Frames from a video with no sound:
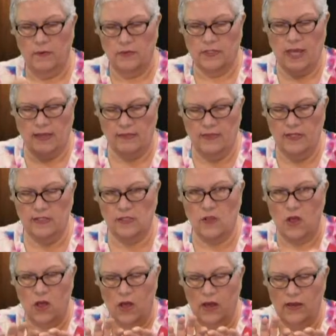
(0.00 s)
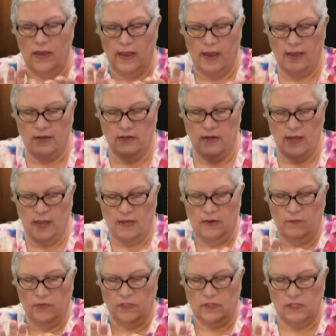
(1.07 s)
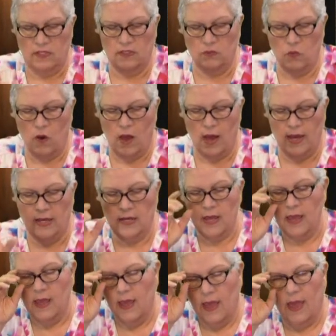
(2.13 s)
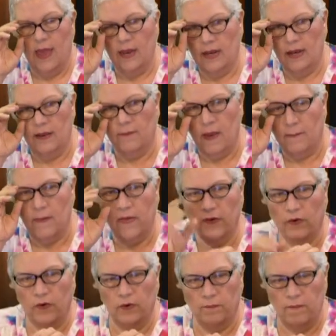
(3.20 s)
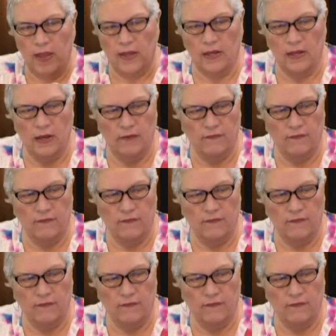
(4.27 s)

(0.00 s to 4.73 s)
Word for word: like this long, and it was this wide, and my mother made it